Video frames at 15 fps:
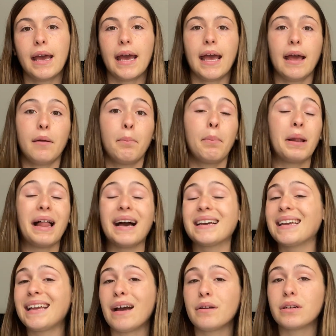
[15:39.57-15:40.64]
and
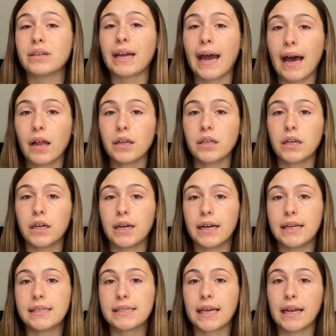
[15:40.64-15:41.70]
blocking out your calendar
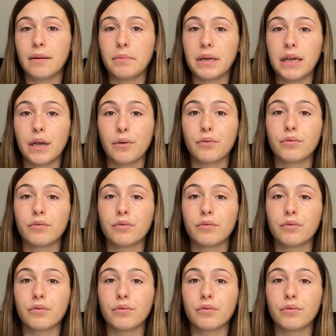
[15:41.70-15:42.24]
is going to be